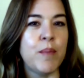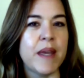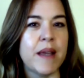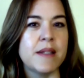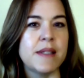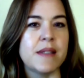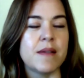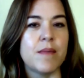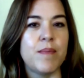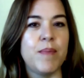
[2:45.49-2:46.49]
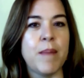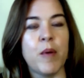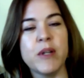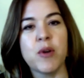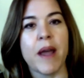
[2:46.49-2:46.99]
because people
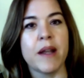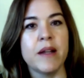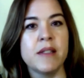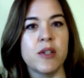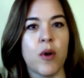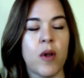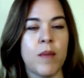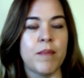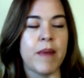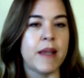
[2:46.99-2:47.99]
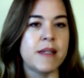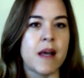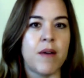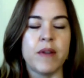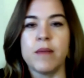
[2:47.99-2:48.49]
would try to console
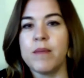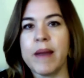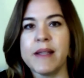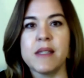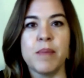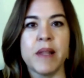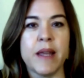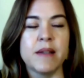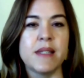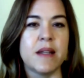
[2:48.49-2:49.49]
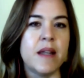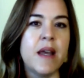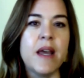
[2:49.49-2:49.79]
myself and my siblings and